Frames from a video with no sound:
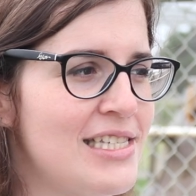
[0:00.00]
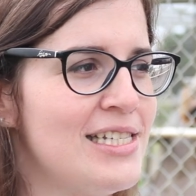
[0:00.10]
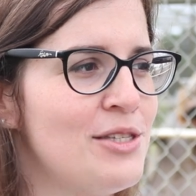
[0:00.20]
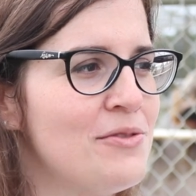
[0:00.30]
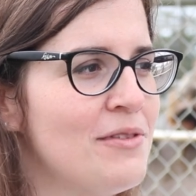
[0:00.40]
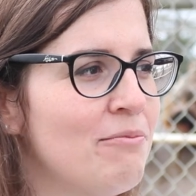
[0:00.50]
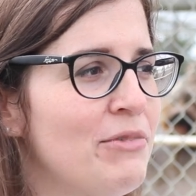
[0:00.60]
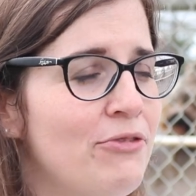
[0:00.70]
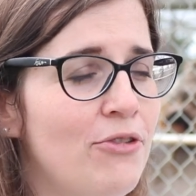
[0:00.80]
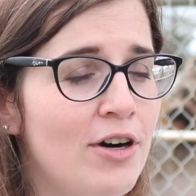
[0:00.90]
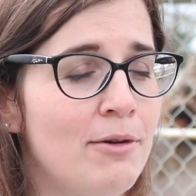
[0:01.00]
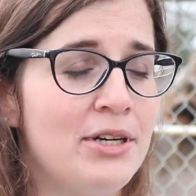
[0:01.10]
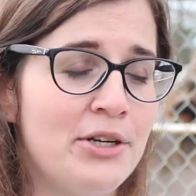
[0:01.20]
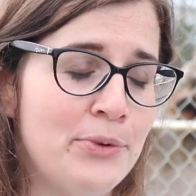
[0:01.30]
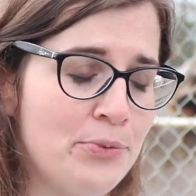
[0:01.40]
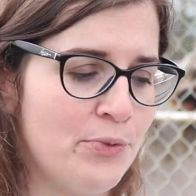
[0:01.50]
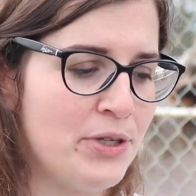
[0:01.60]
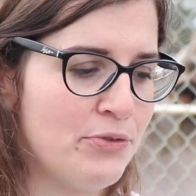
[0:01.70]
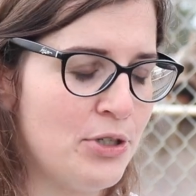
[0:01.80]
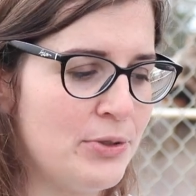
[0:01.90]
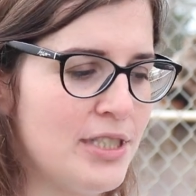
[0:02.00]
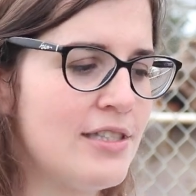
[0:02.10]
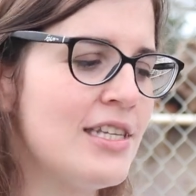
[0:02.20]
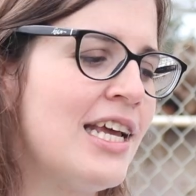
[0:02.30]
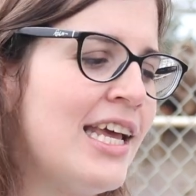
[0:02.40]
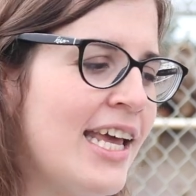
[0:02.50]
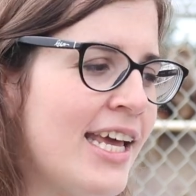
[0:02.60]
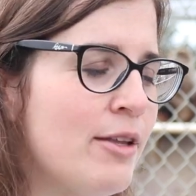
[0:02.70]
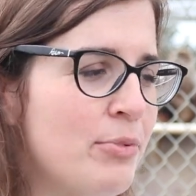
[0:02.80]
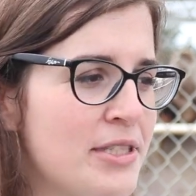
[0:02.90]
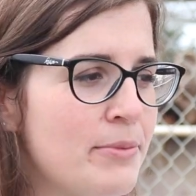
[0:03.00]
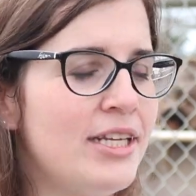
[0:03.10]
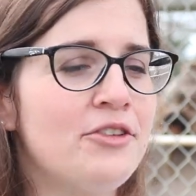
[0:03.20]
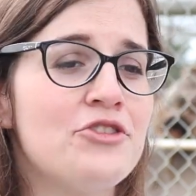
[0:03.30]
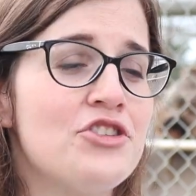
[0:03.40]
disease before, but with rodents, and the possibility